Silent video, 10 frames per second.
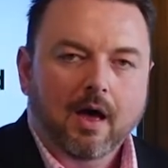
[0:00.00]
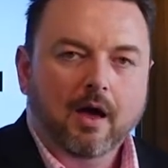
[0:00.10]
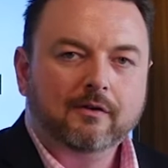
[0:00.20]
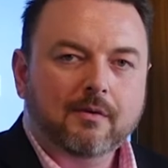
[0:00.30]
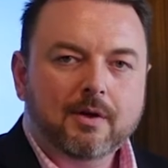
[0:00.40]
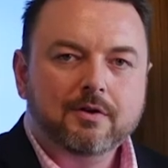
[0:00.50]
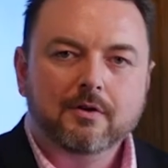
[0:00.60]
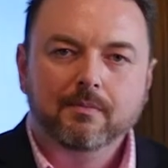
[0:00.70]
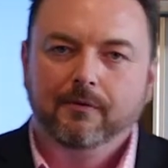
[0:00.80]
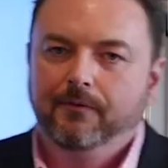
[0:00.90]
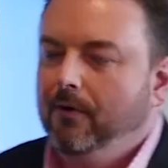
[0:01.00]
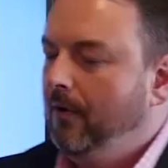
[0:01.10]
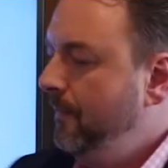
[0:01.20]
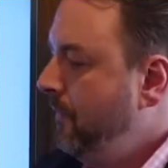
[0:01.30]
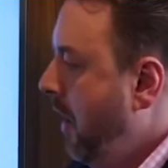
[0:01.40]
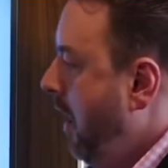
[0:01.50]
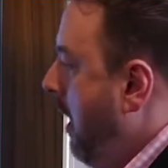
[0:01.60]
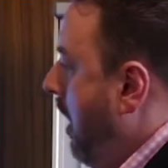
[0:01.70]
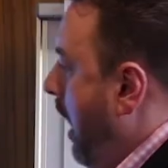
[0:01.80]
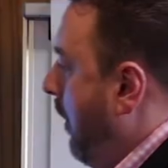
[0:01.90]
As I mentioned before,
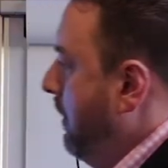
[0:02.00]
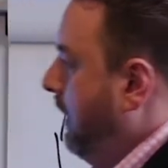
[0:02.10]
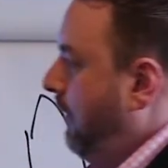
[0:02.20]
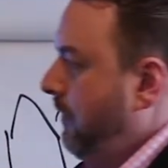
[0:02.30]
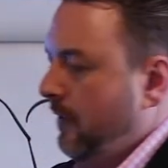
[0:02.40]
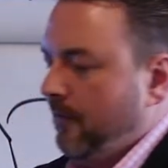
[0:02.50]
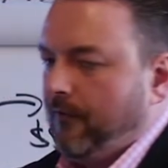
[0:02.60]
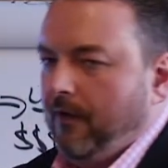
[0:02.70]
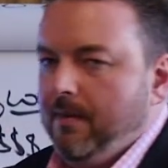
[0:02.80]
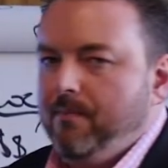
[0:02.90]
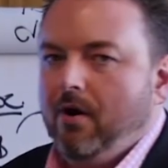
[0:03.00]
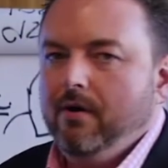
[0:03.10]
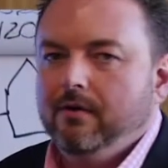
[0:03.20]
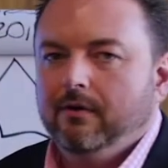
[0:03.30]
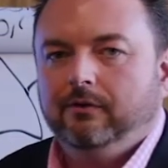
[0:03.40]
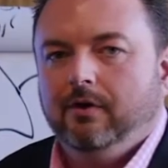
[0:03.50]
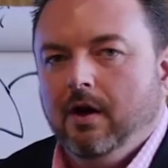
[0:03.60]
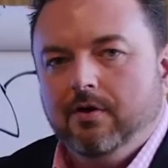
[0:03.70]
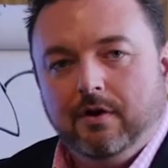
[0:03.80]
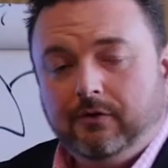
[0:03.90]
I want to give you a free bonus
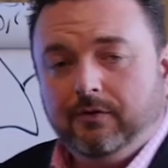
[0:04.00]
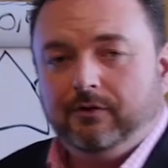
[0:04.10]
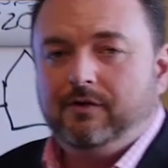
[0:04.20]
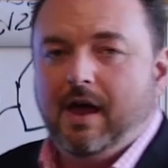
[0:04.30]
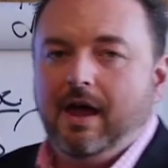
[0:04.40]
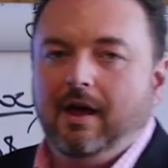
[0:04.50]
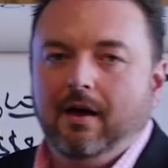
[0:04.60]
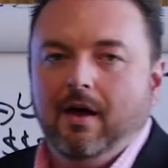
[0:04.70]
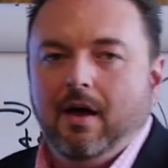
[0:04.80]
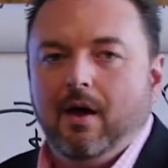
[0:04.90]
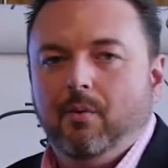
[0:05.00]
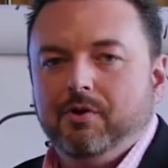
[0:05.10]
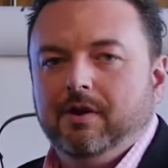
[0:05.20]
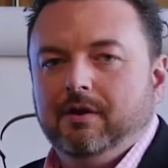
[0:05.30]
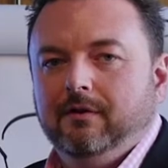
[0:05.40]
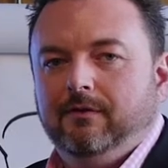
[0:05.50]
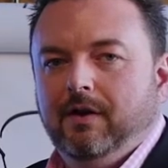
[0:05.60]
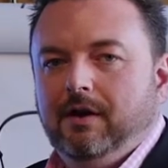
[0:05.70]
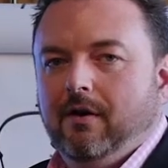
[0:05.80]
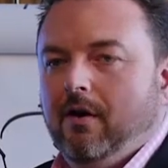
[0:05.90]
just for staying and watching this
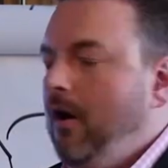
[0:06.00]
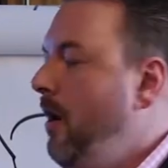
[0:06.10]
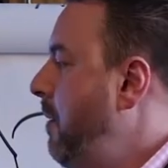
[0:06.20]
video.